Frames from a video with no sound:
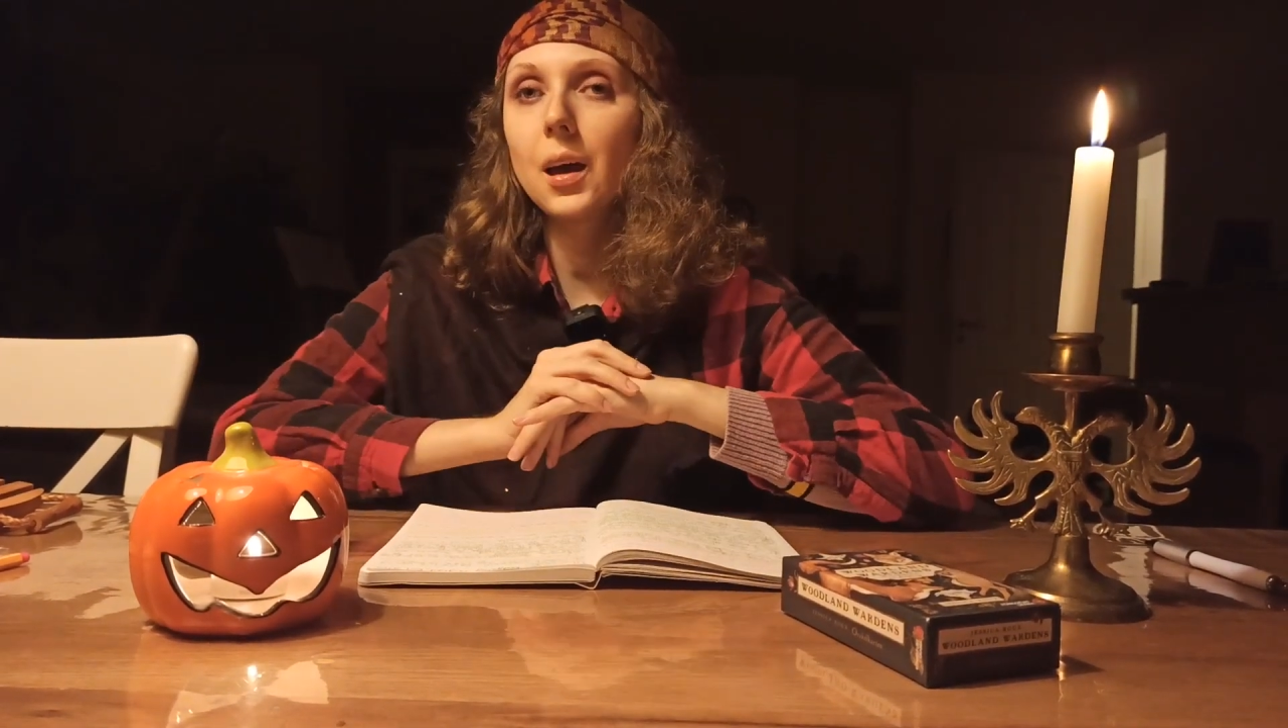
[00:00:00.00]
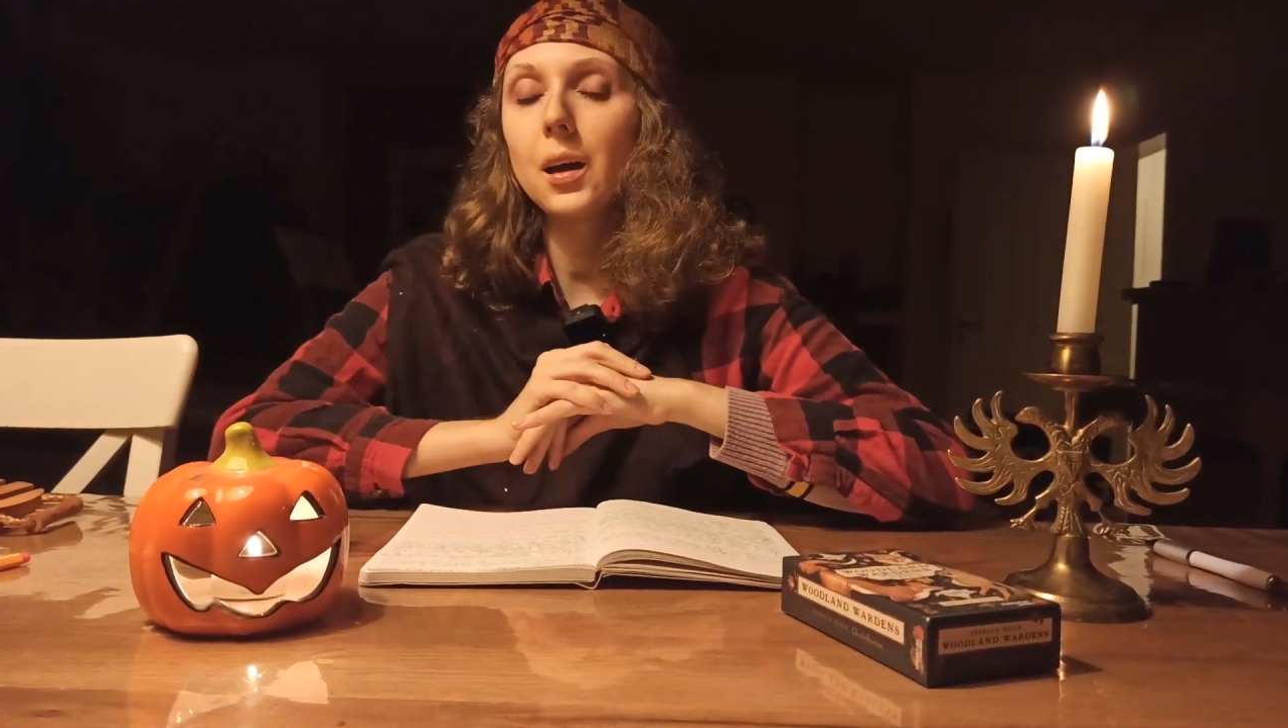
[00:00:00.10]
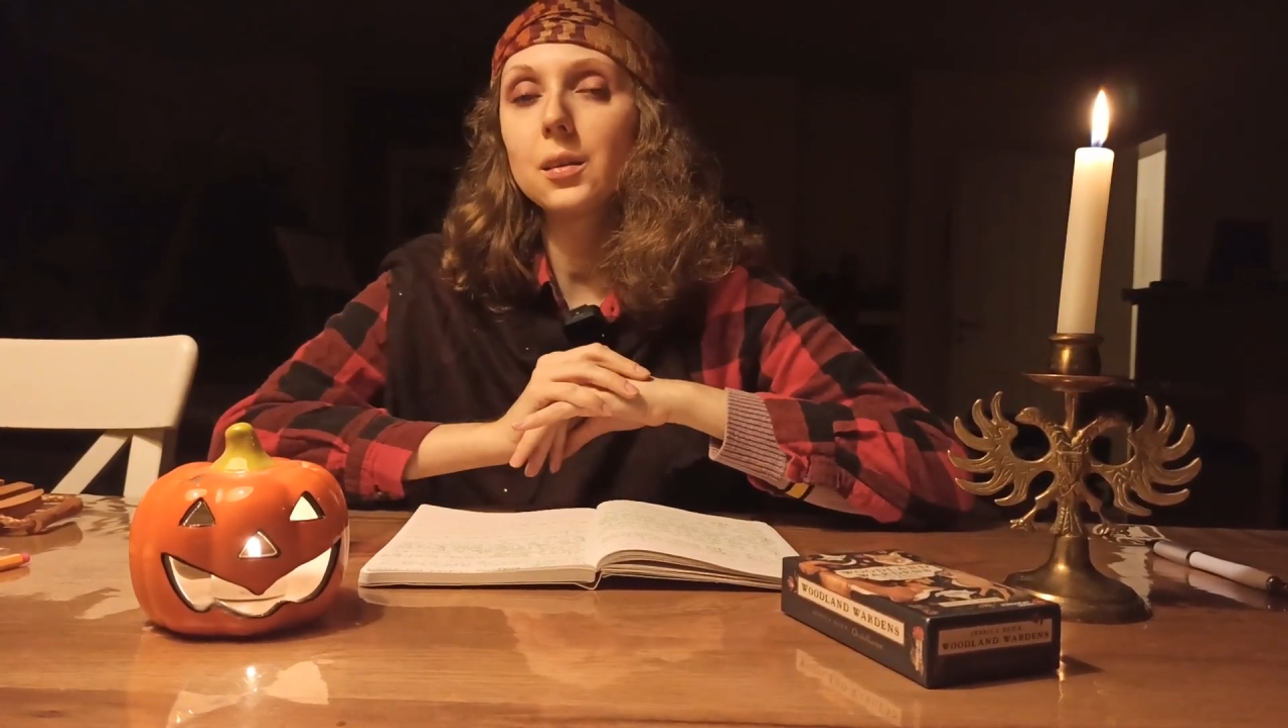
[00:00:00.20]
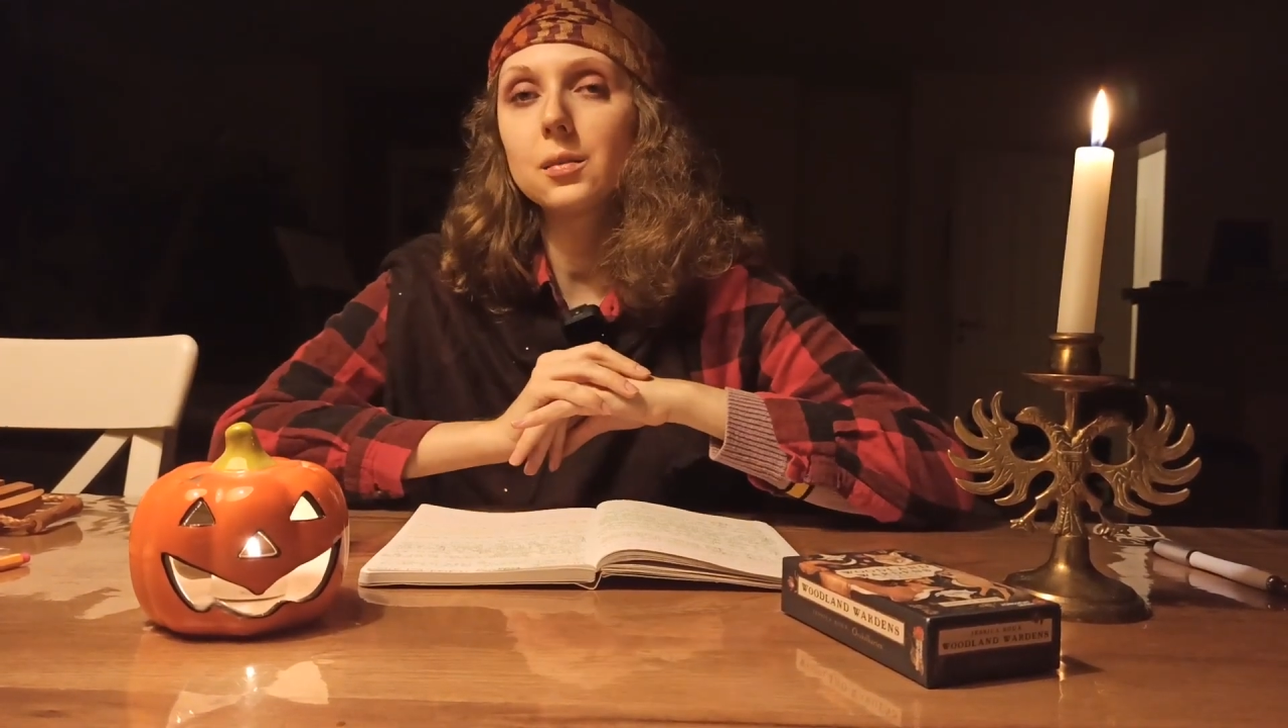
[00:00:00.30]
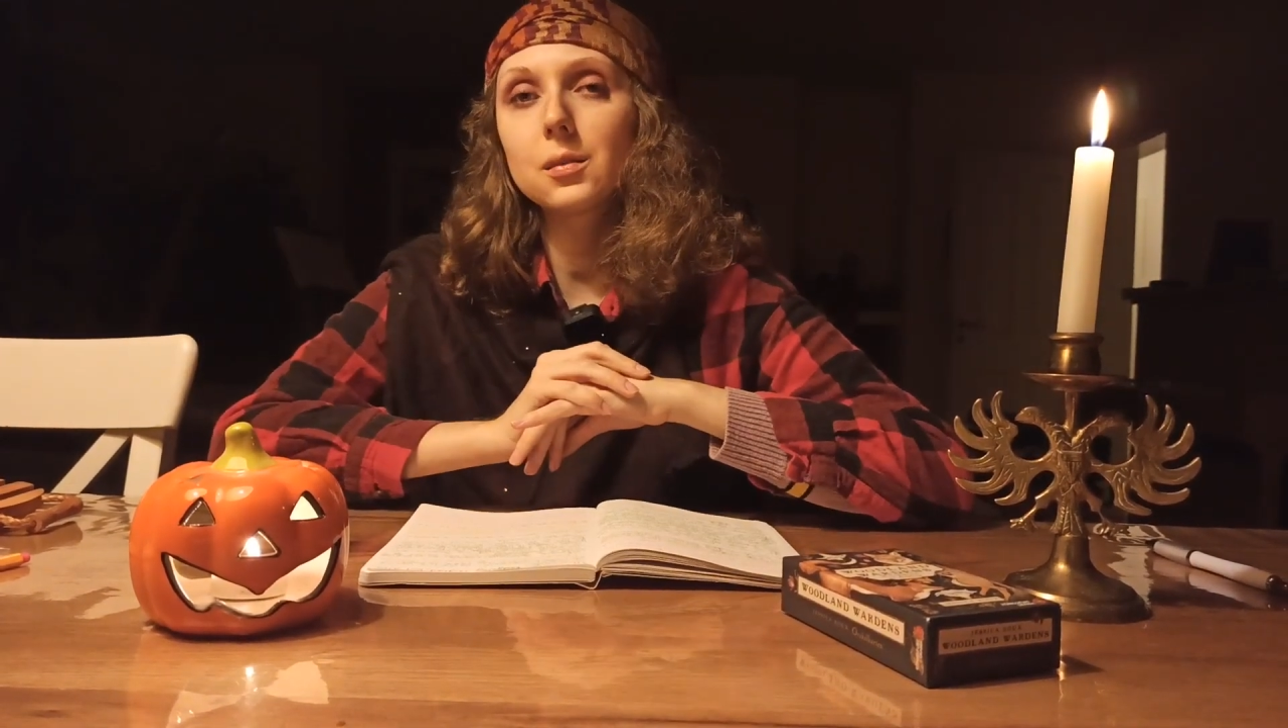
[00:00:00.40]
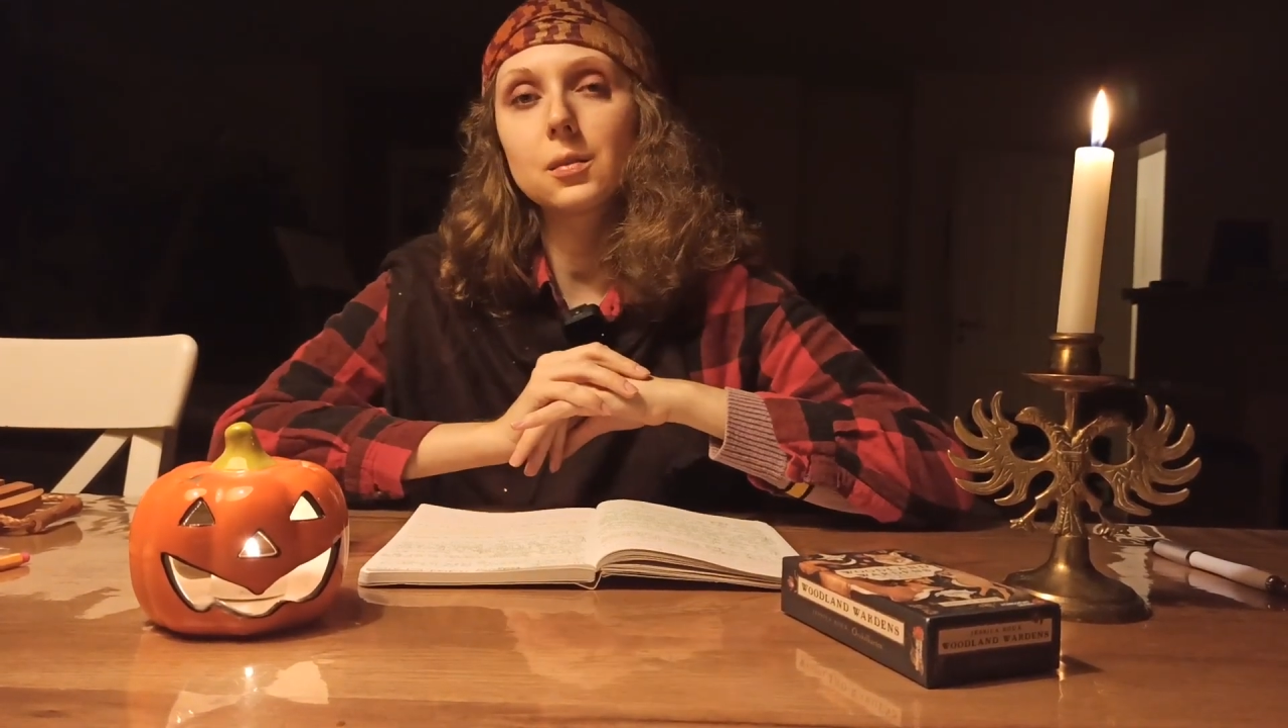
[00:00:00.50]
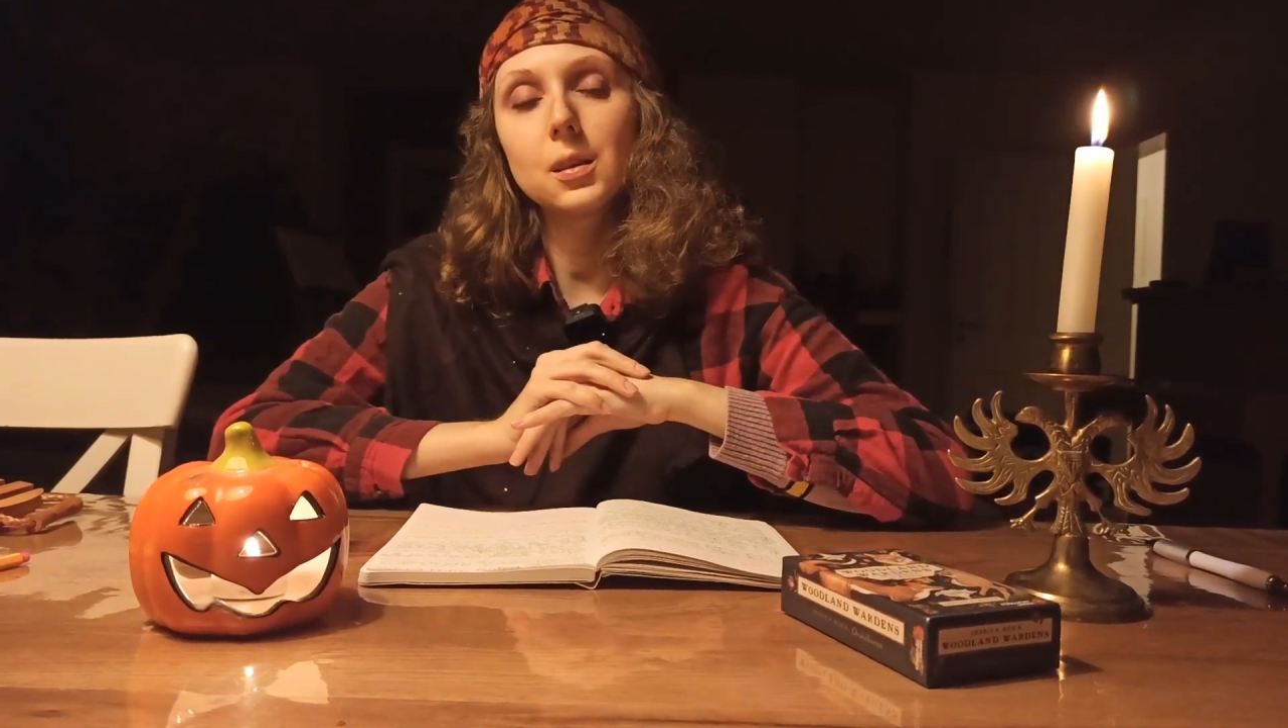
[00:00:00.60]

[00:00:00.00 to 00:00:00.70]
and